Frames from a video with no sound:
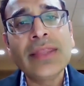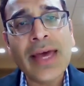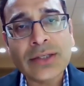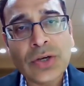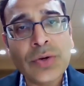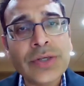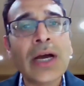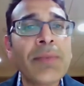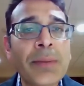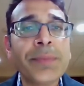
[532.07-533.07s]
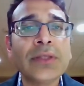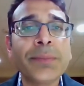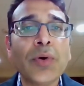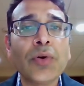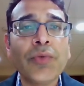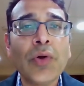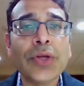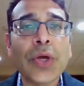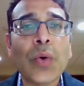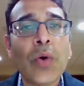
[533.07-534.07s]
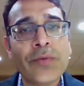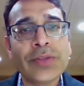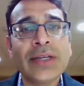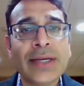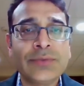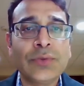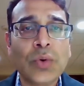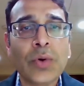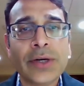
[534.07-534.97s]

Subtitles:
that could come up in the portfolio over the next few